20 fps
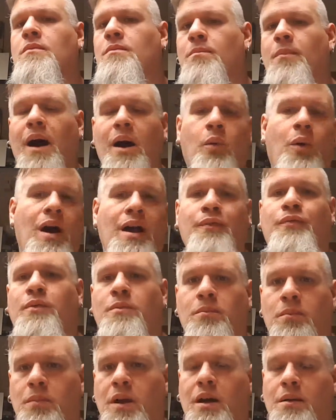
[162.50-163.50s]
my wife
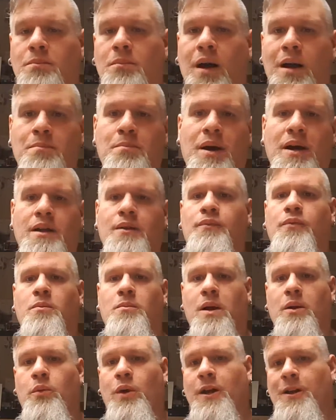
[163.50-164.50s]
and my buddy from
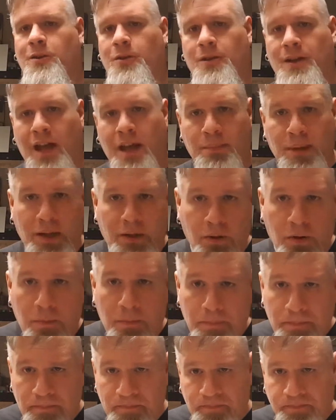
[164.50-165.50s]
my regular gaming group.
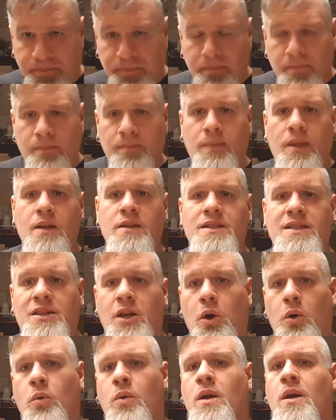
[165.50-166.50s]

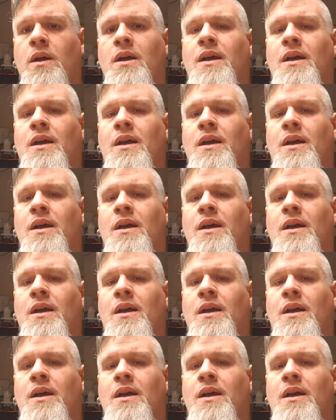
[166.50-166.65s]
So